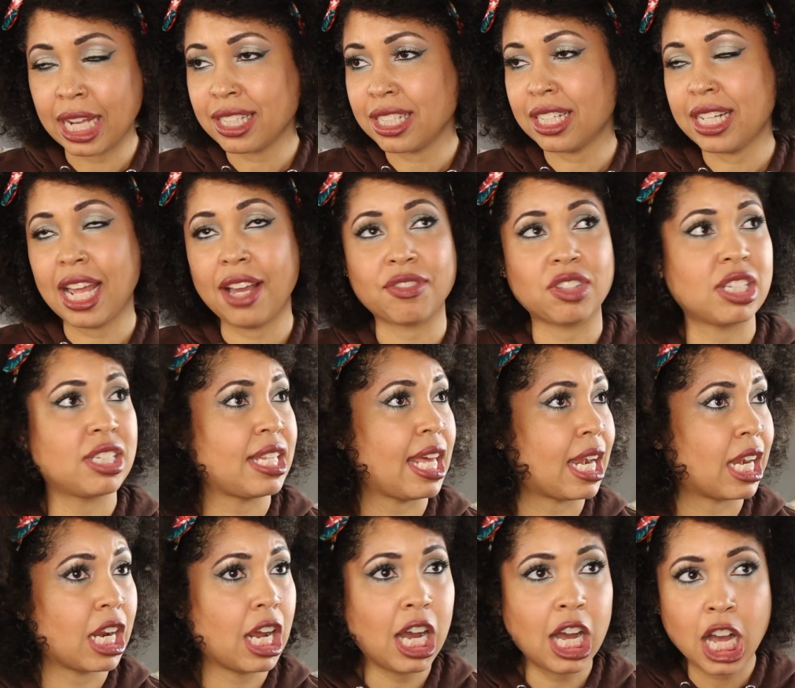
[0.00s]
I didn't have to
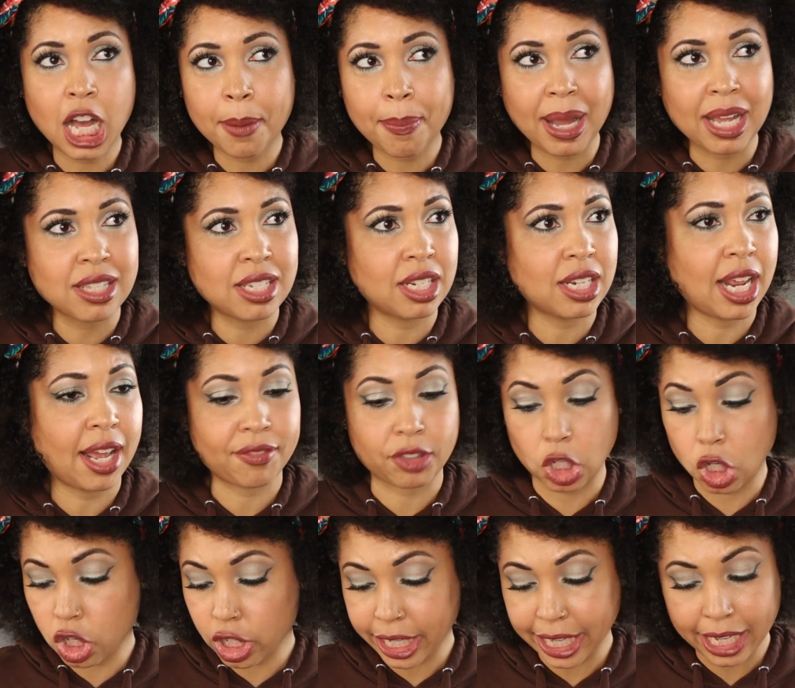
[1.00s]
set it up. I didn't have to
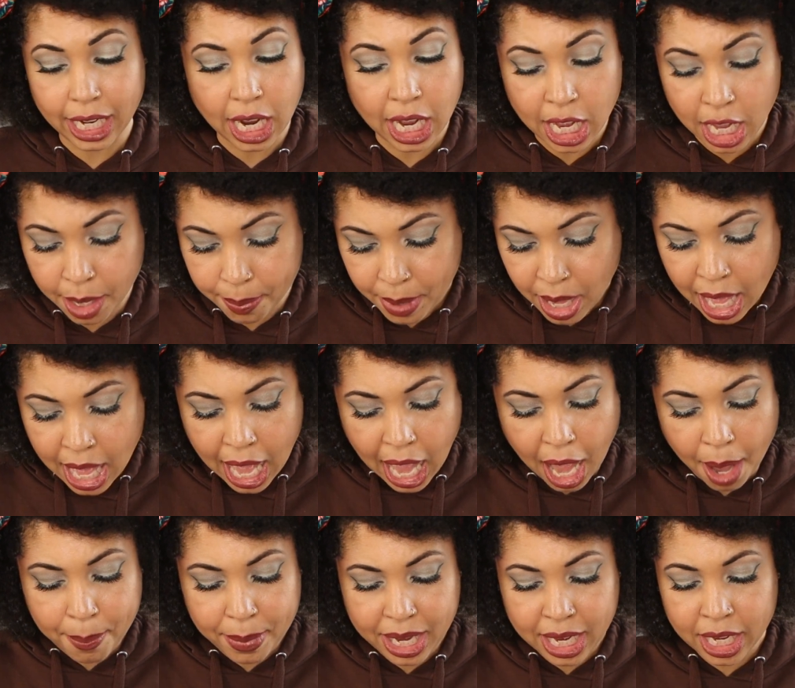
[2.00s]
hook it up.
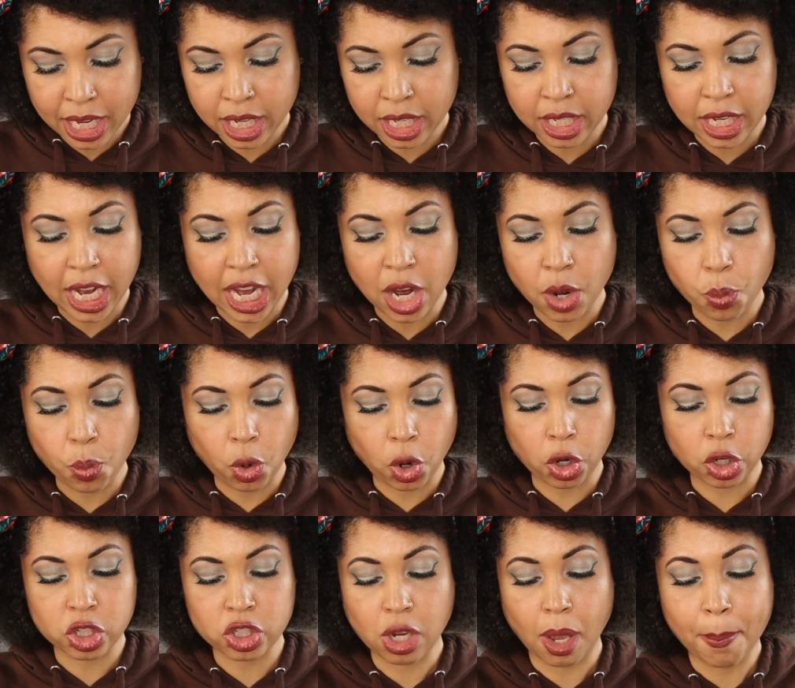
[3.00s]
I mean, it
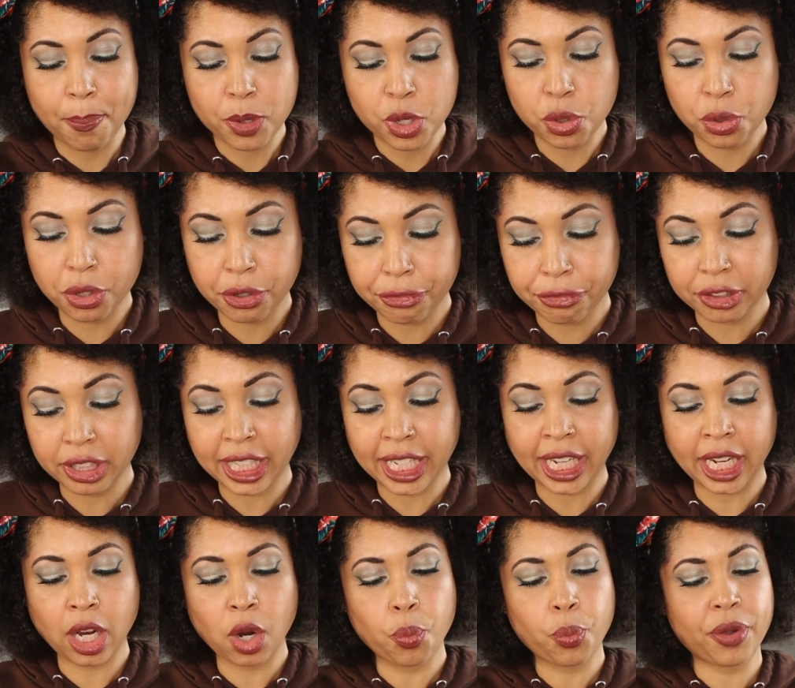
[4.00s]
works
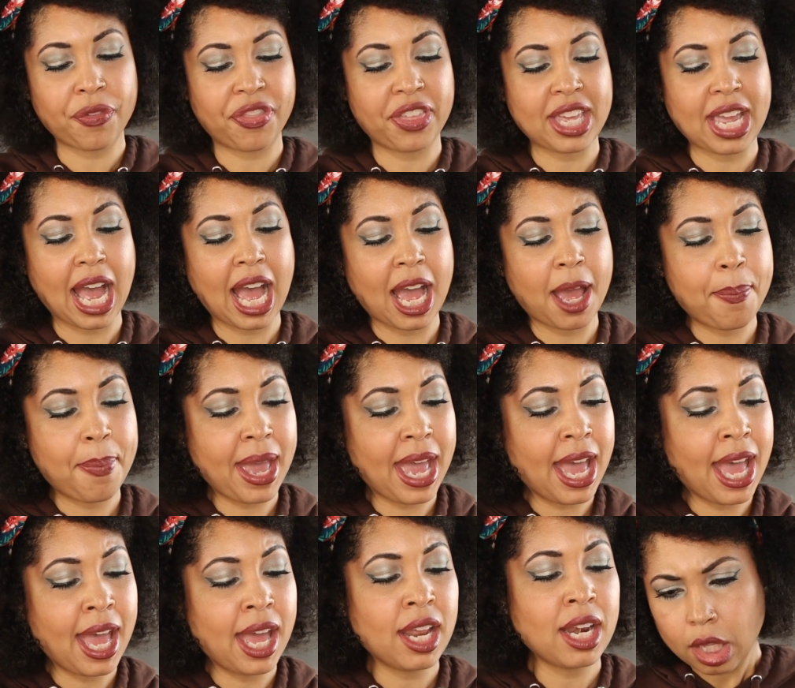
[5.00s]
beautifully with the
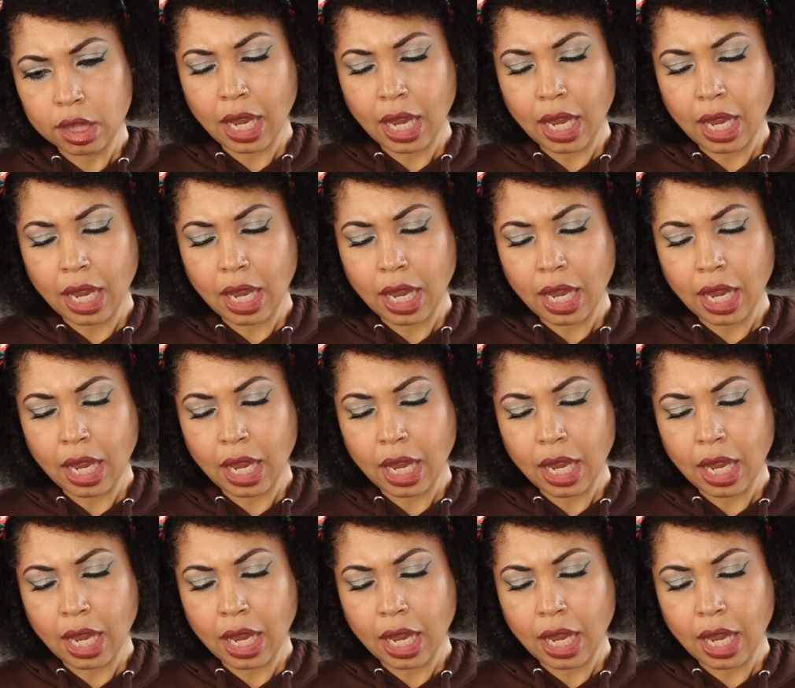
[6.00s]
iPad.